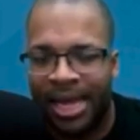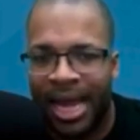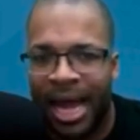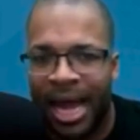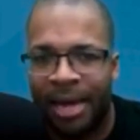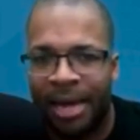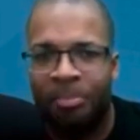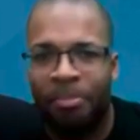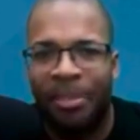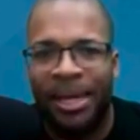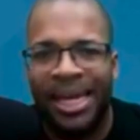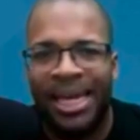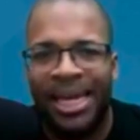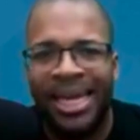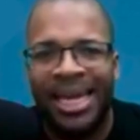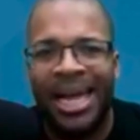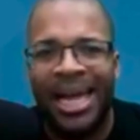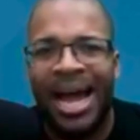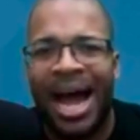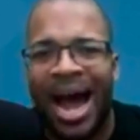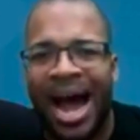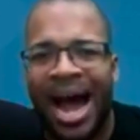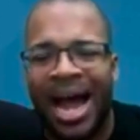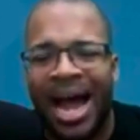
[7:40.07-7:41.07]
P
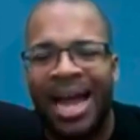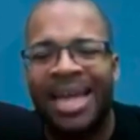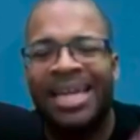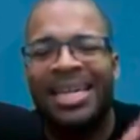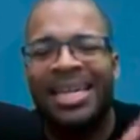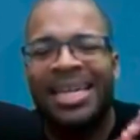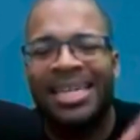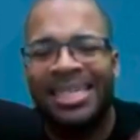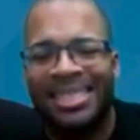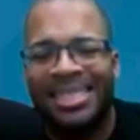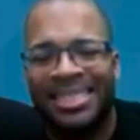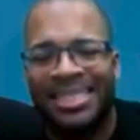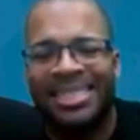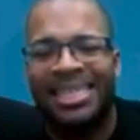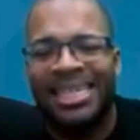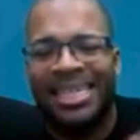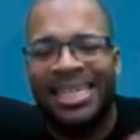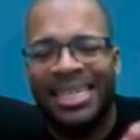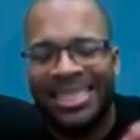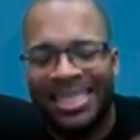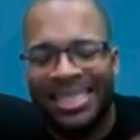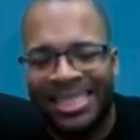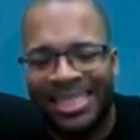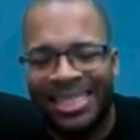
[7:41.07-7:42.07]
I
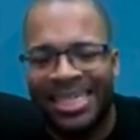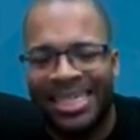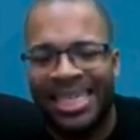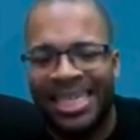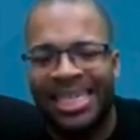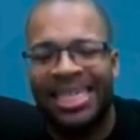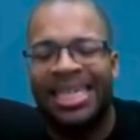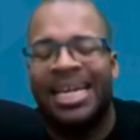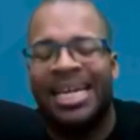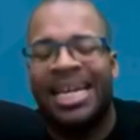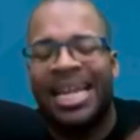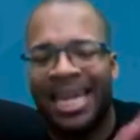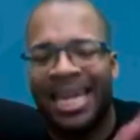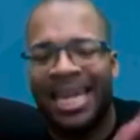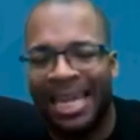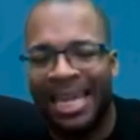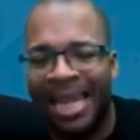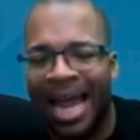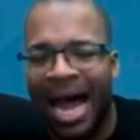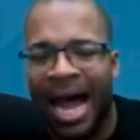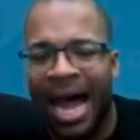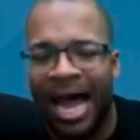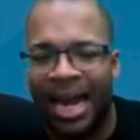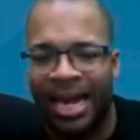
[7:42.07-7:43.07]
C C line, P I C C
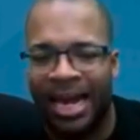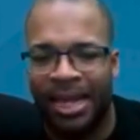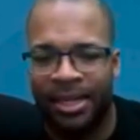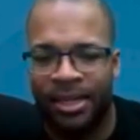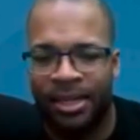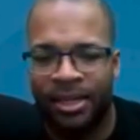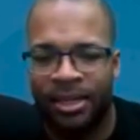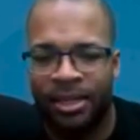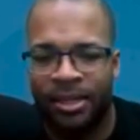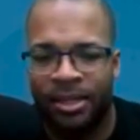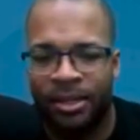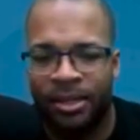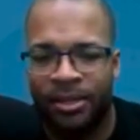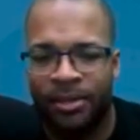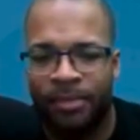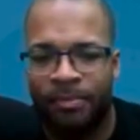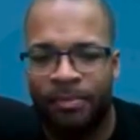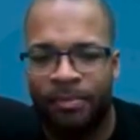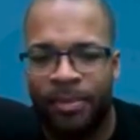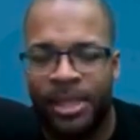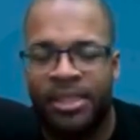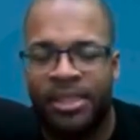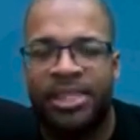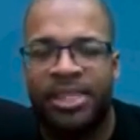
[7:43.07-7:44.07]
line.
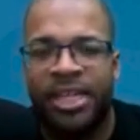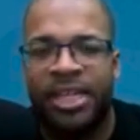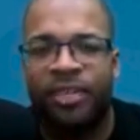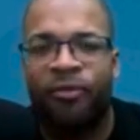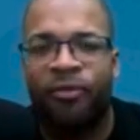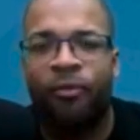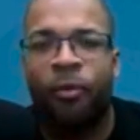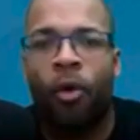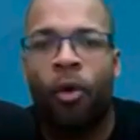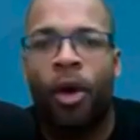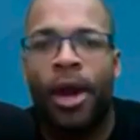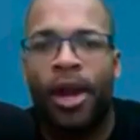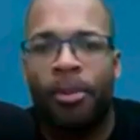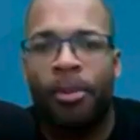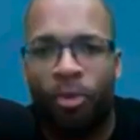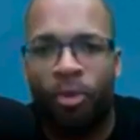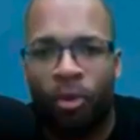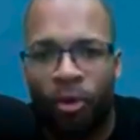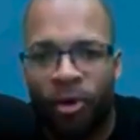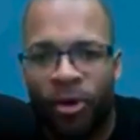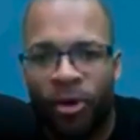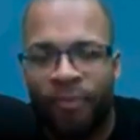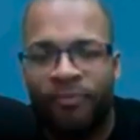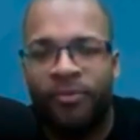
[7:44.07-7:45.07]
That stands for a
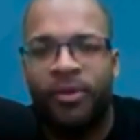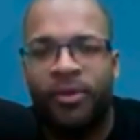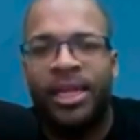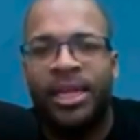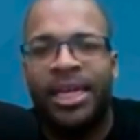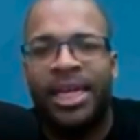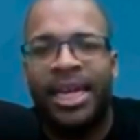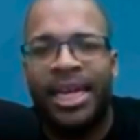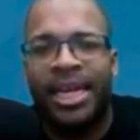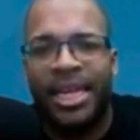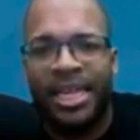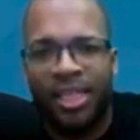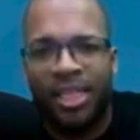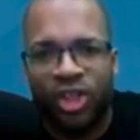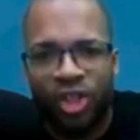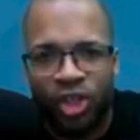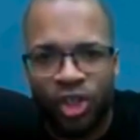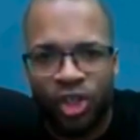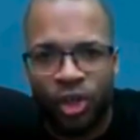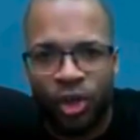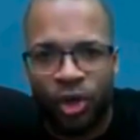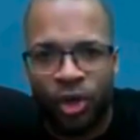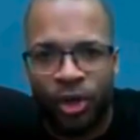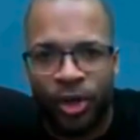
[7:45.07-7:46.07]
peripherally
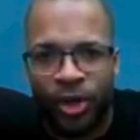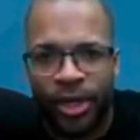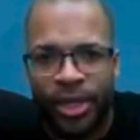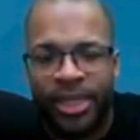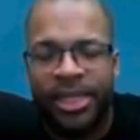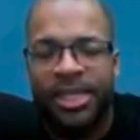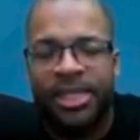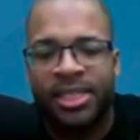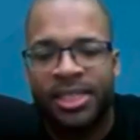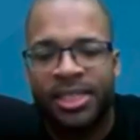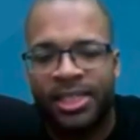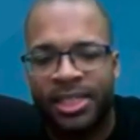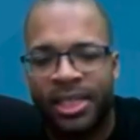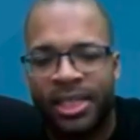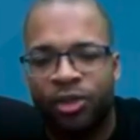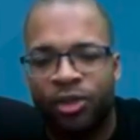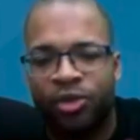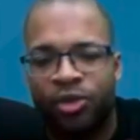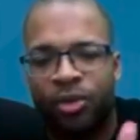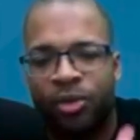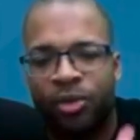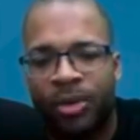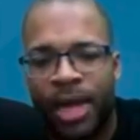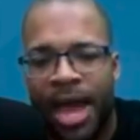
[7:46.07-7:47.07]
inserted
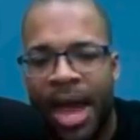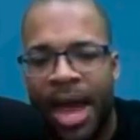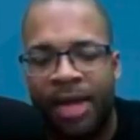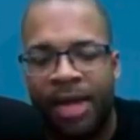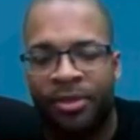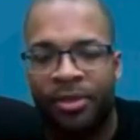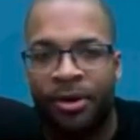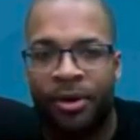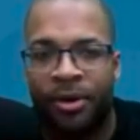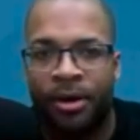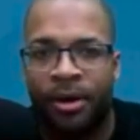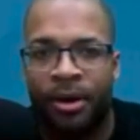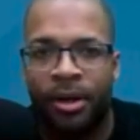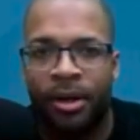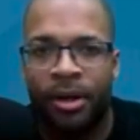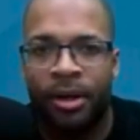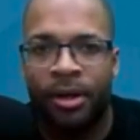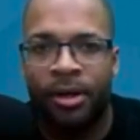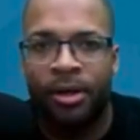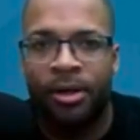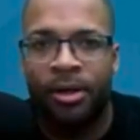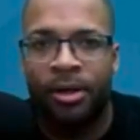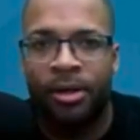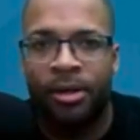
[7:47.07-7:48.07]
central catheter.
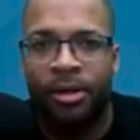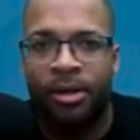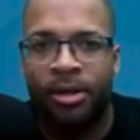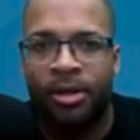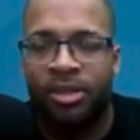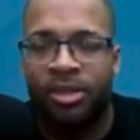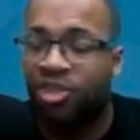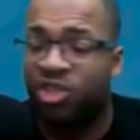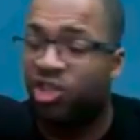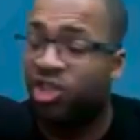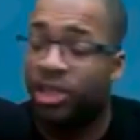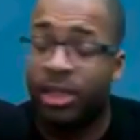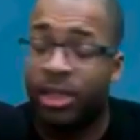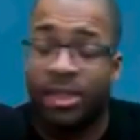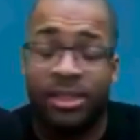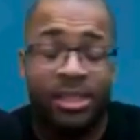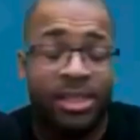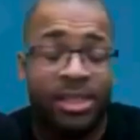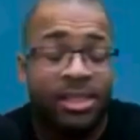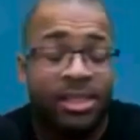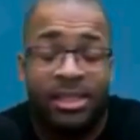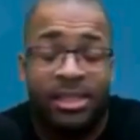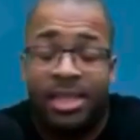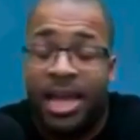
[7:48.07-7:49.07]
It's just
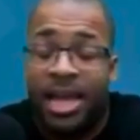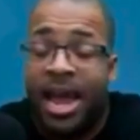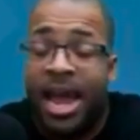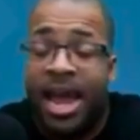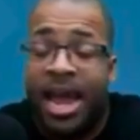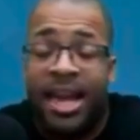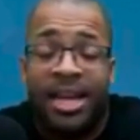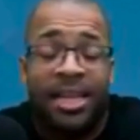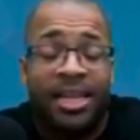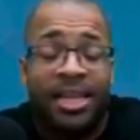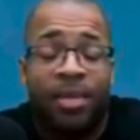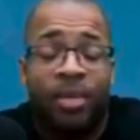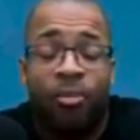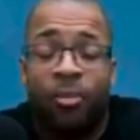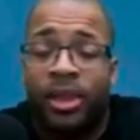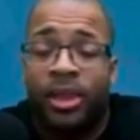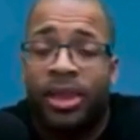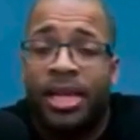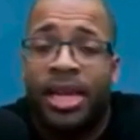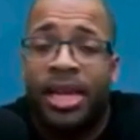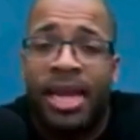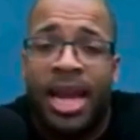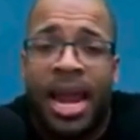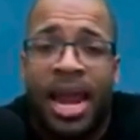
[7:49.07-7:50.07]
exactly what
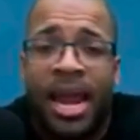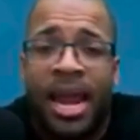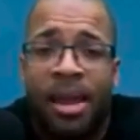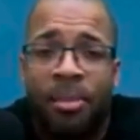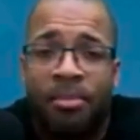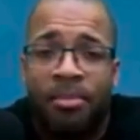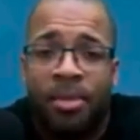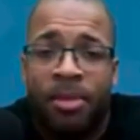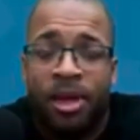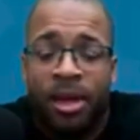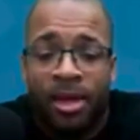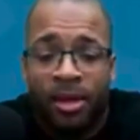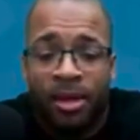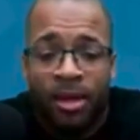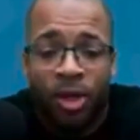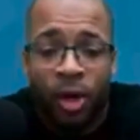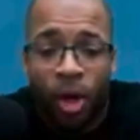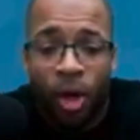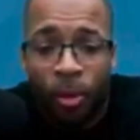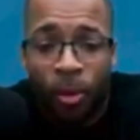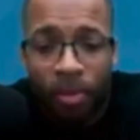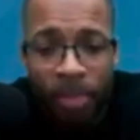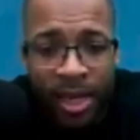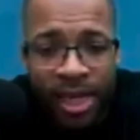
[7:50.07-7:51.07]
the name, you
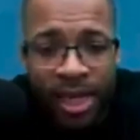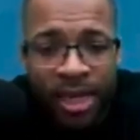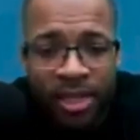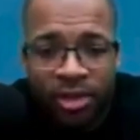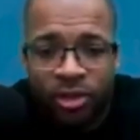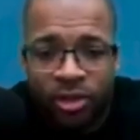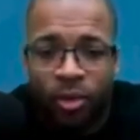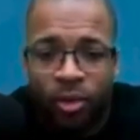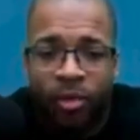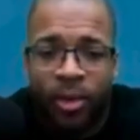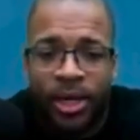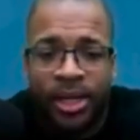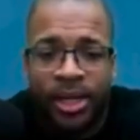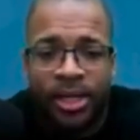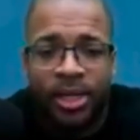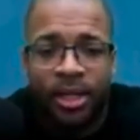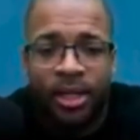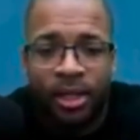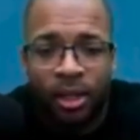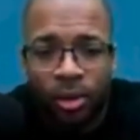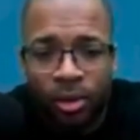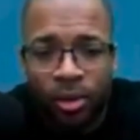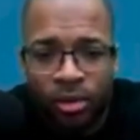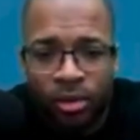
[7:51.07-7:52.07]
know, means or what it
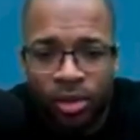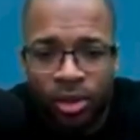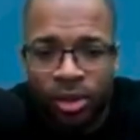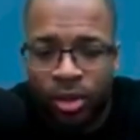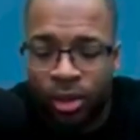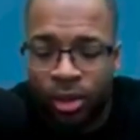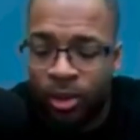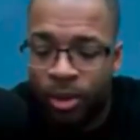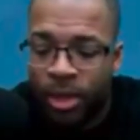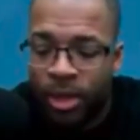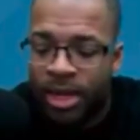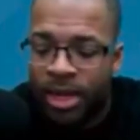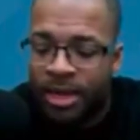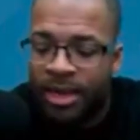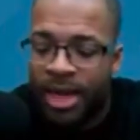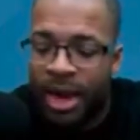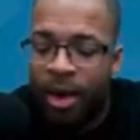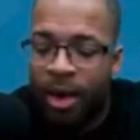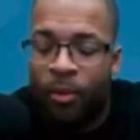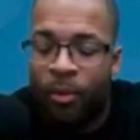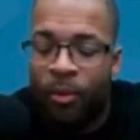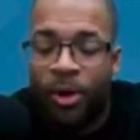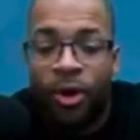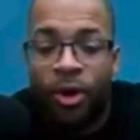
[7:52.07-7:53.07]
alludes to,
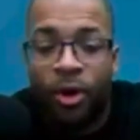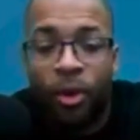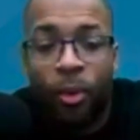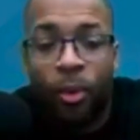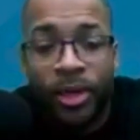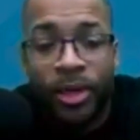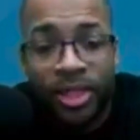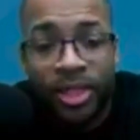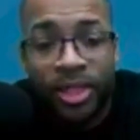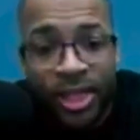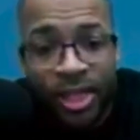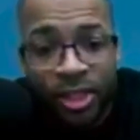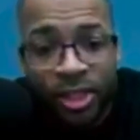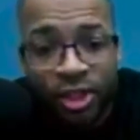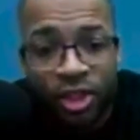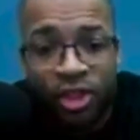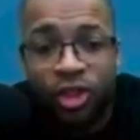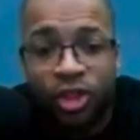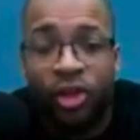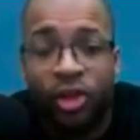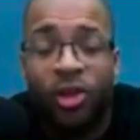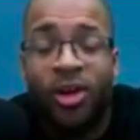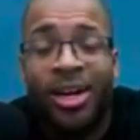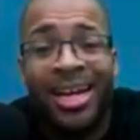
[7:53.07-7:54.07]
that we're going to
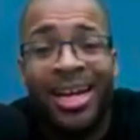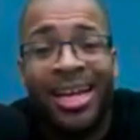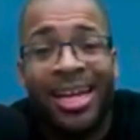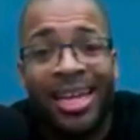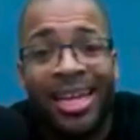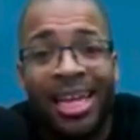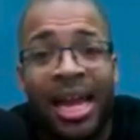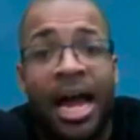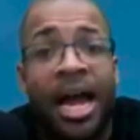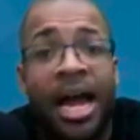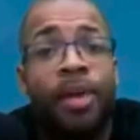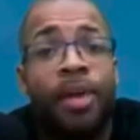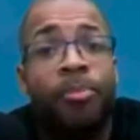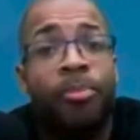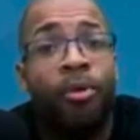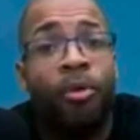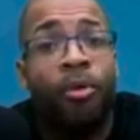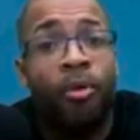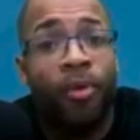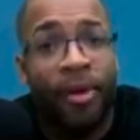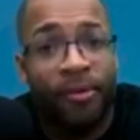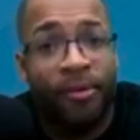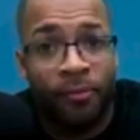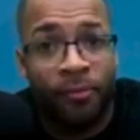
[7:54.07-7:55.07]
insert a line
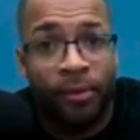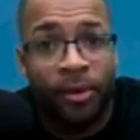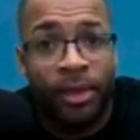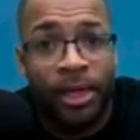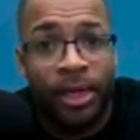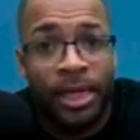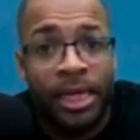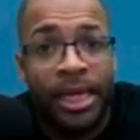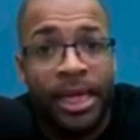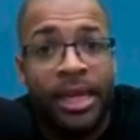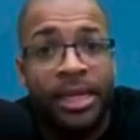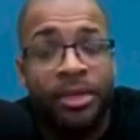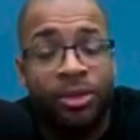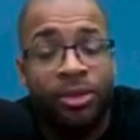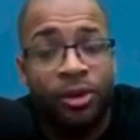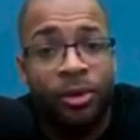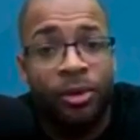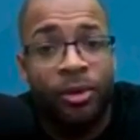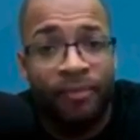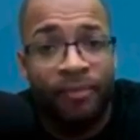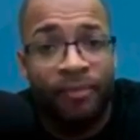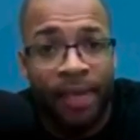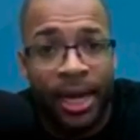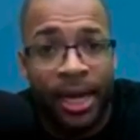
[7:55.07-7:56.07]
peripherally into a
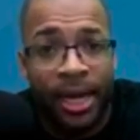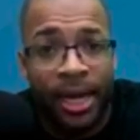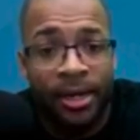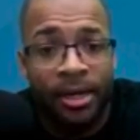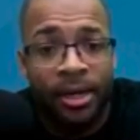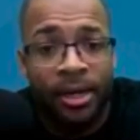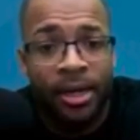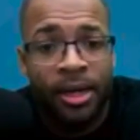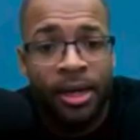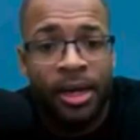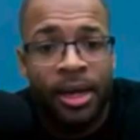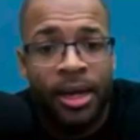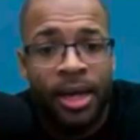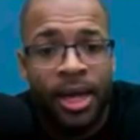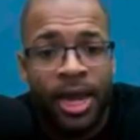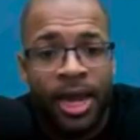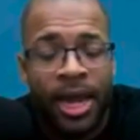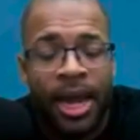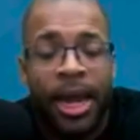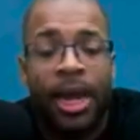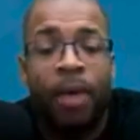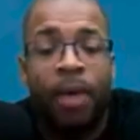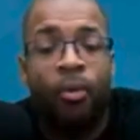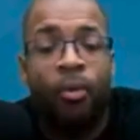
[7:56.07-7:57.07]
vein.
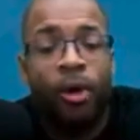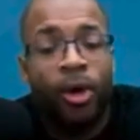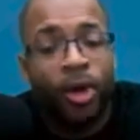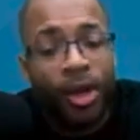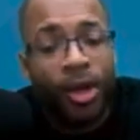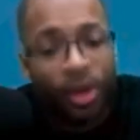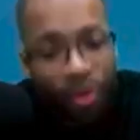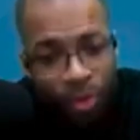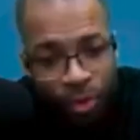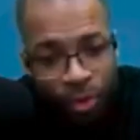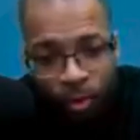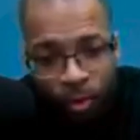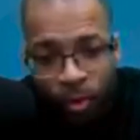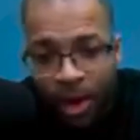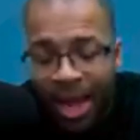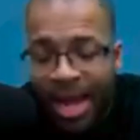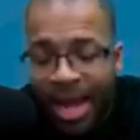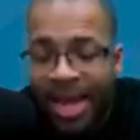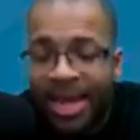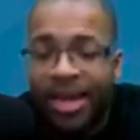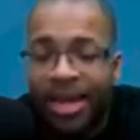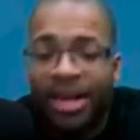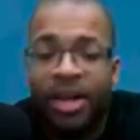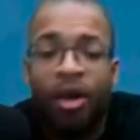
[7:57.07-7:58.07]
And we're going to
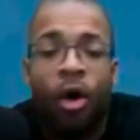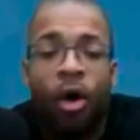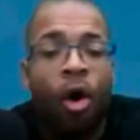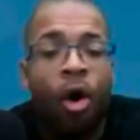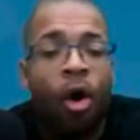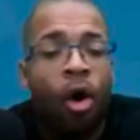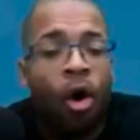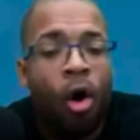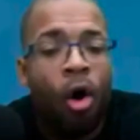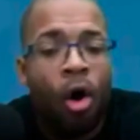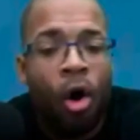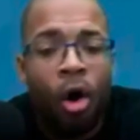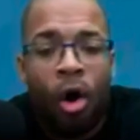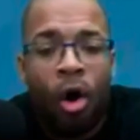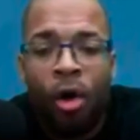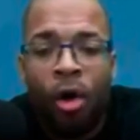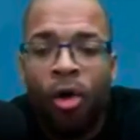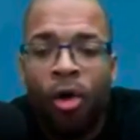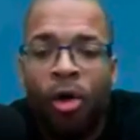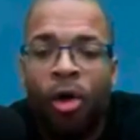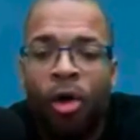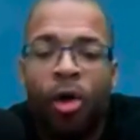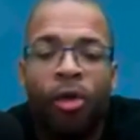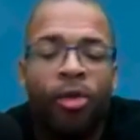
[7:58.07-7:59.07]
thread it
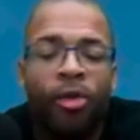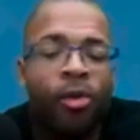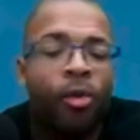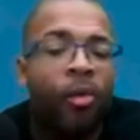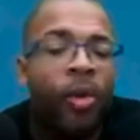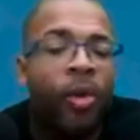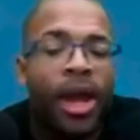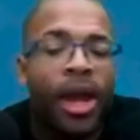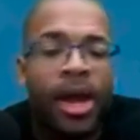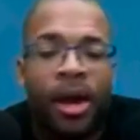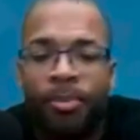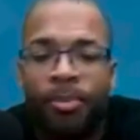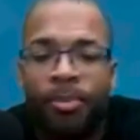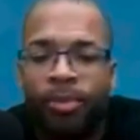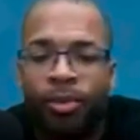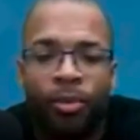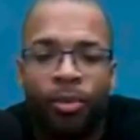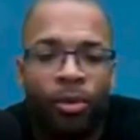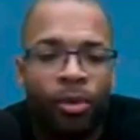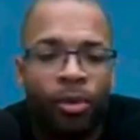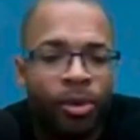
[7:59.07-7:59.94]
all the way up through the